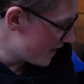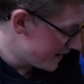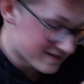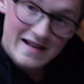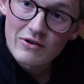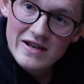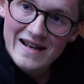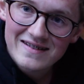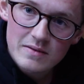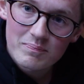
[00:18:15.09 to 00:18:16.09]
it's now
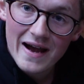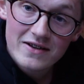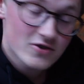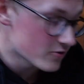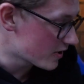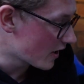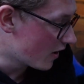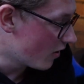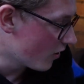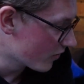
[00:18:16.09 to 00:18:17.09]
connected back to the
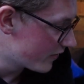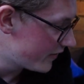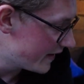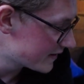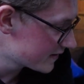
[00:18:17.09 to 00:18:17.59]
car on this